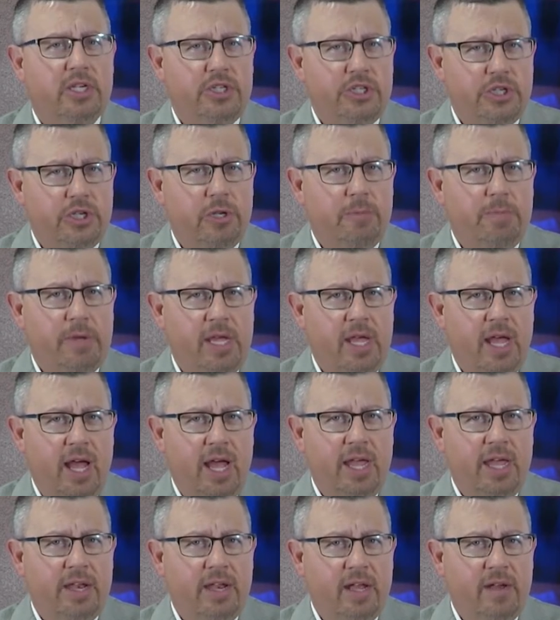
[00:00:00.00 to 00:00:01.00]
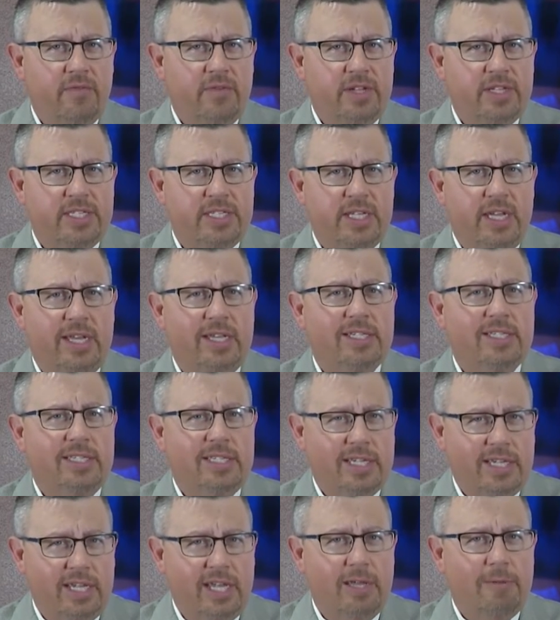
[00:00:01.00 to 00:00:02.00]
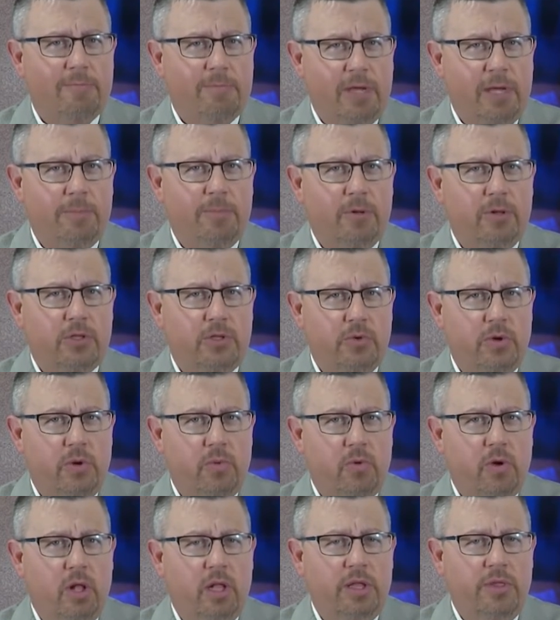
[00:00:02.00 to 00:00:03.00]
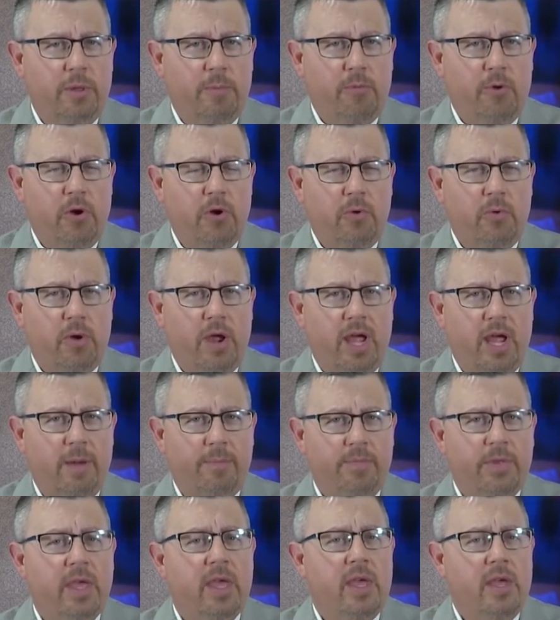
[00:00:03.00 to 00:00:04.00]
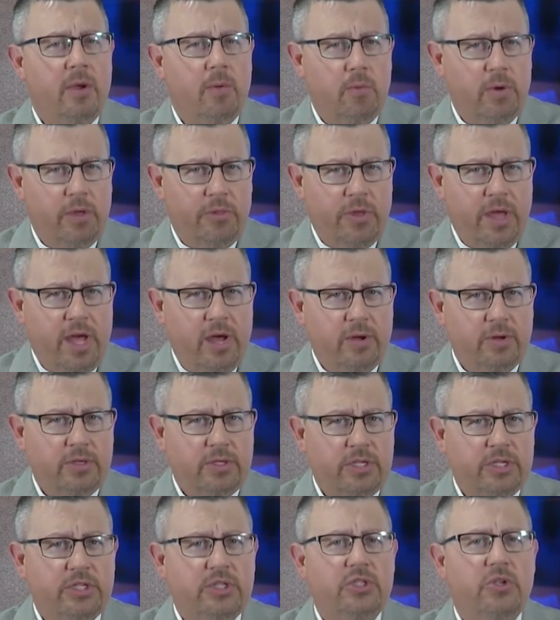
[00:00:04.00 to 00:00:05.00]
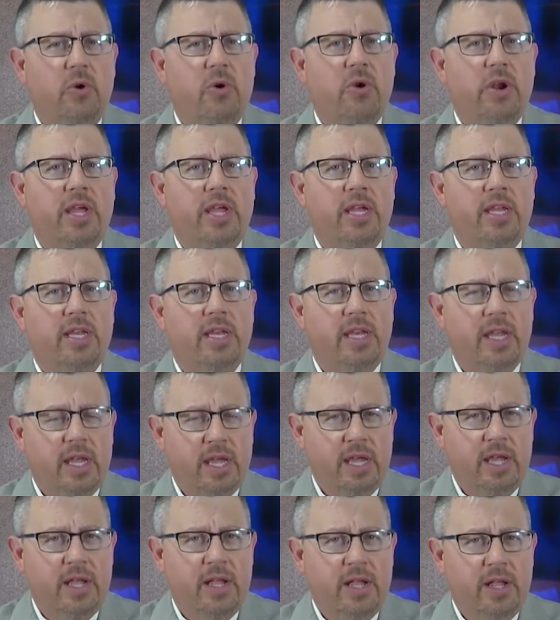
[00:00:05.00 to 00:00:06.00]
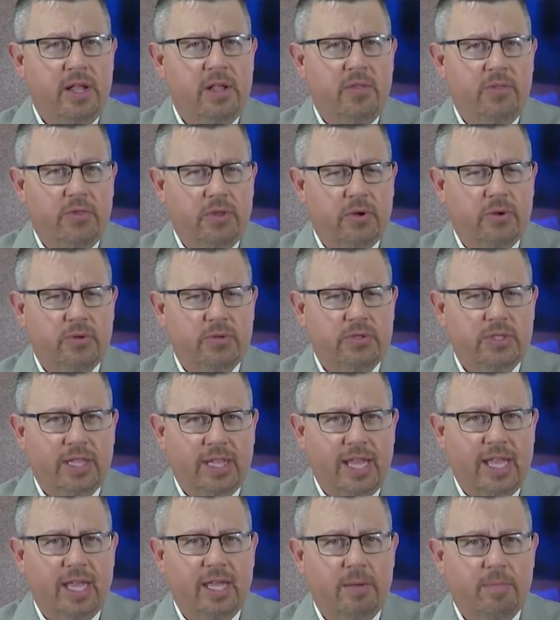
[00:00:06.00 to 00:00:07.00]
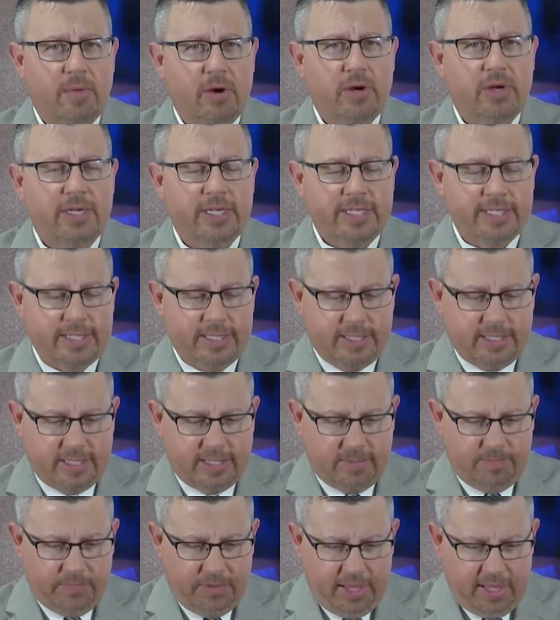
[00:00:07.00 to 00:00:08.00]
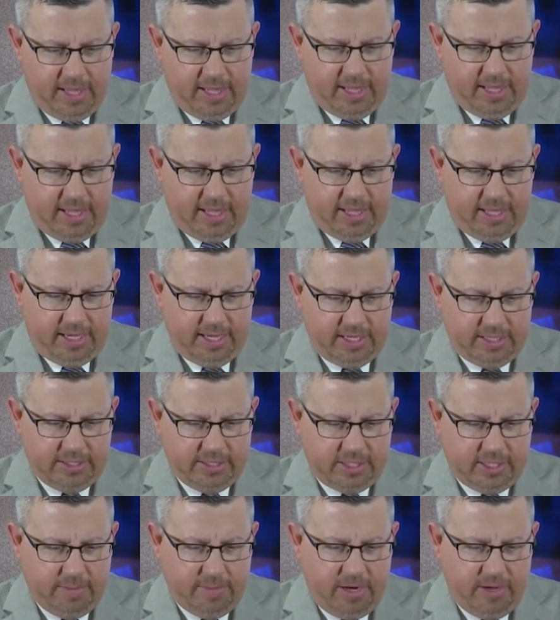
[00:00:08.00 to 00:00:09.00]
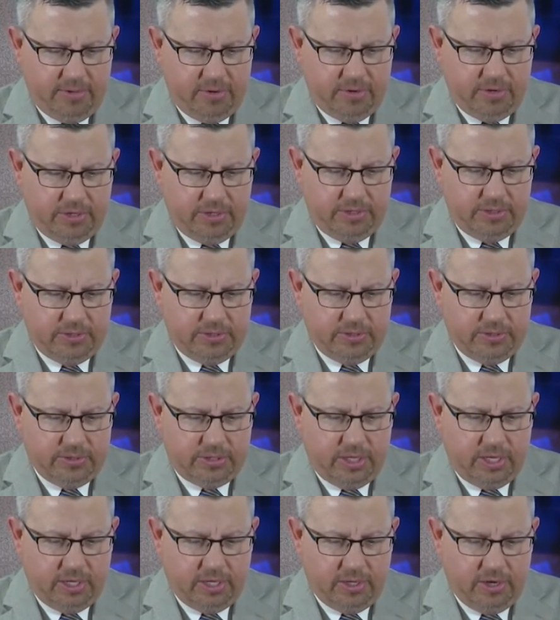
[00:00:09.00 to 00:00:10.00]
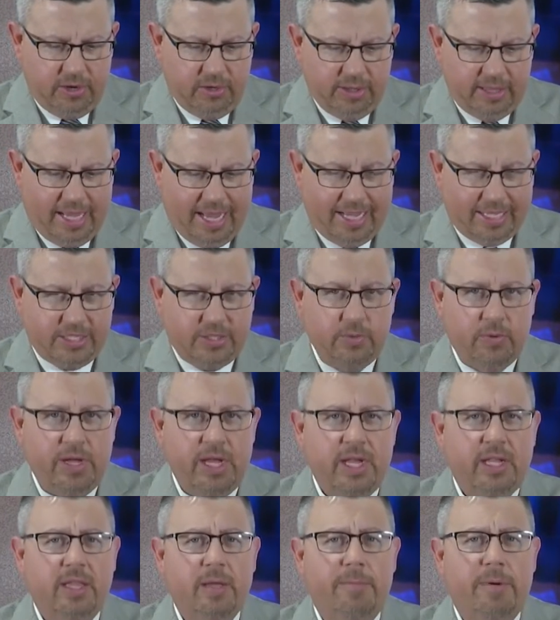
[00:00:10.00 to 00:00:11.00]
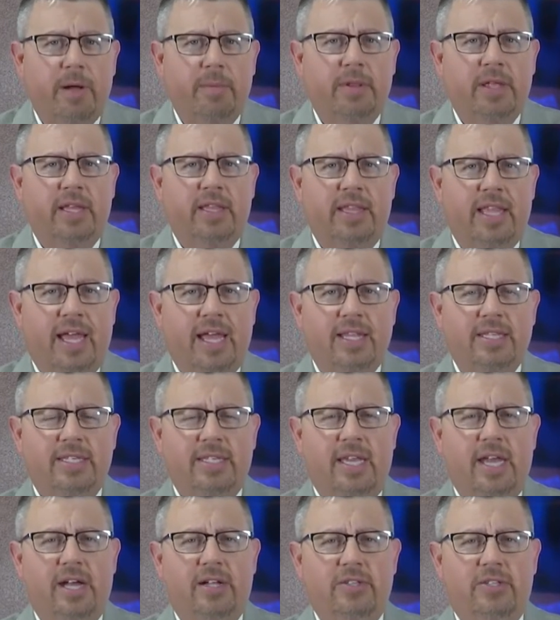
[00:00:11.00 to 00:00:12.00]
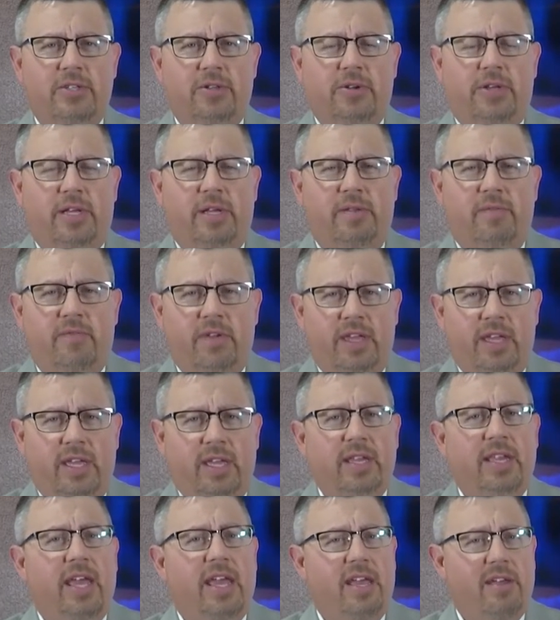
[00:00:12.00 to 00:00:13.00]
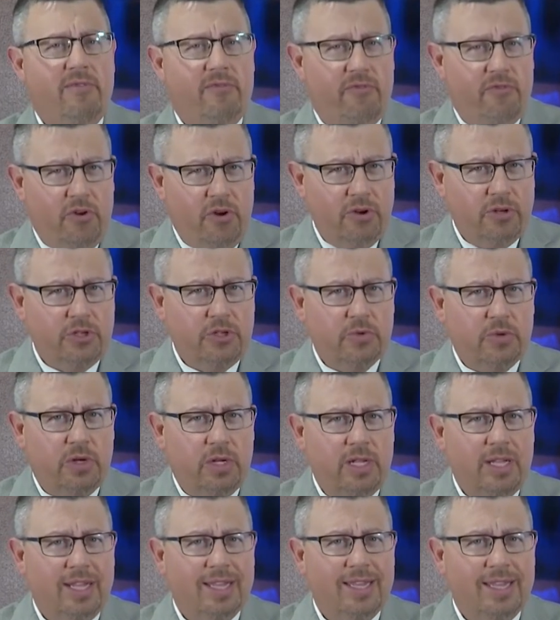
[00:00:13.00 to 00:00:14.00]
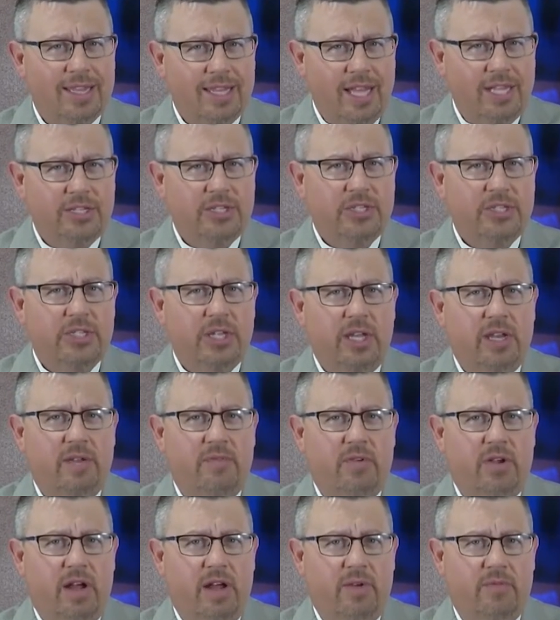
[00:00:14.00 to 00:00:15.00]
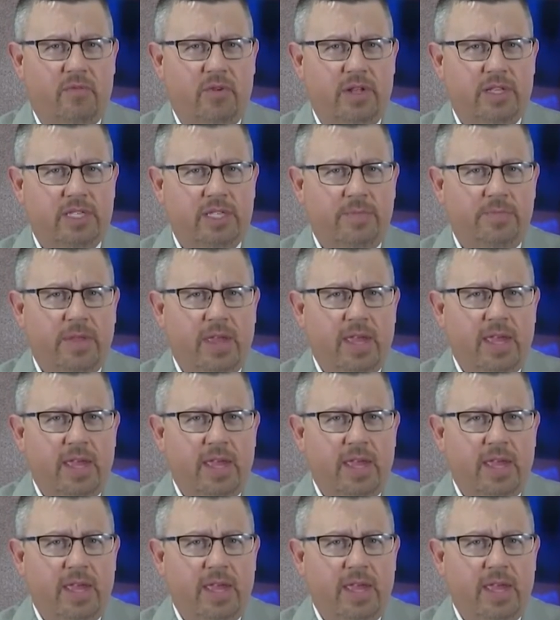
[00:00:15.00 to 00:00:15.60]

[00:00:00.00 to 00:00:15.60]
should be high enough, he says, to get people to enroll in the program without distorting those land markets. In some other news, you know, last week the Public Lands Council convened a virtual legislative conference,